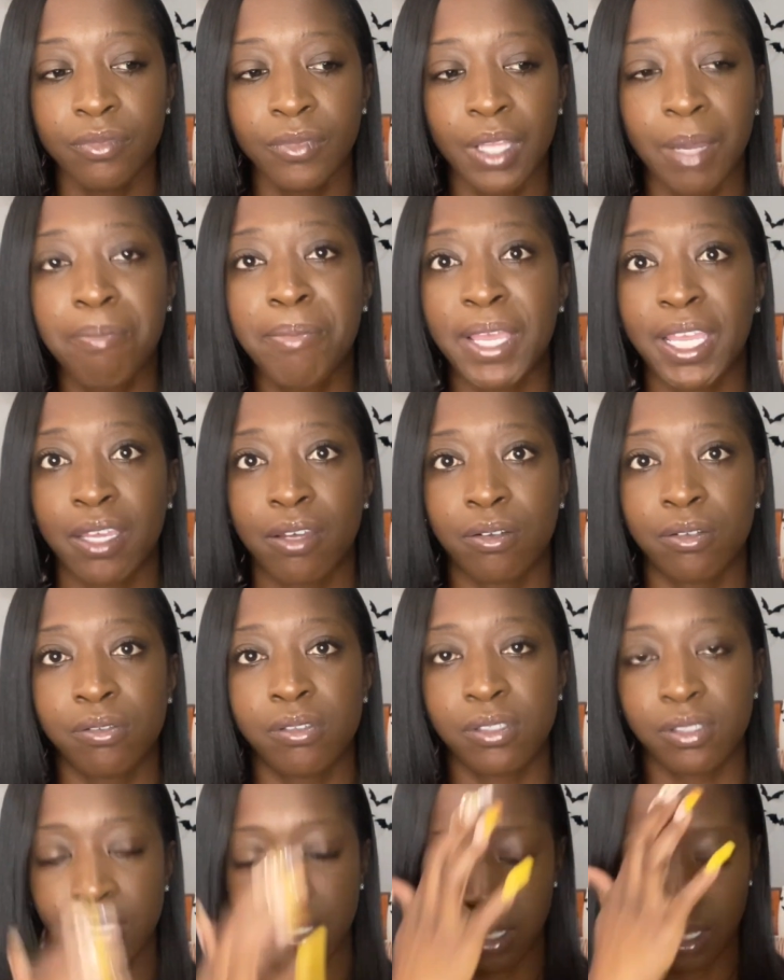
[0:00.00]

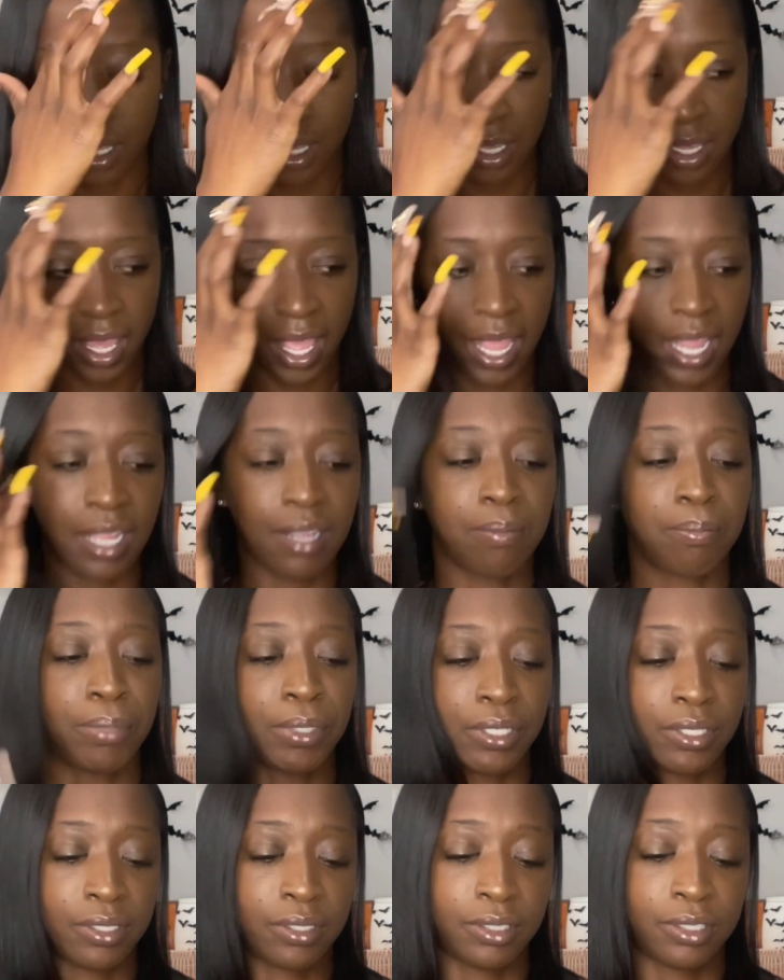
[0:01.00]
Bell's.
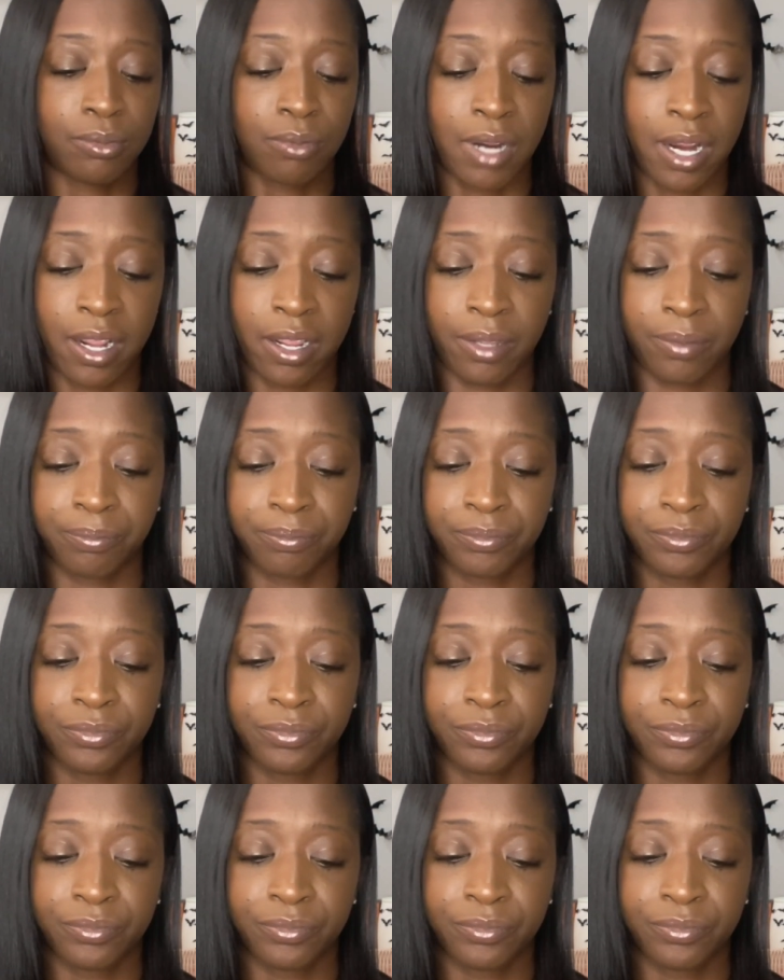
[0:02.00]
$8, right?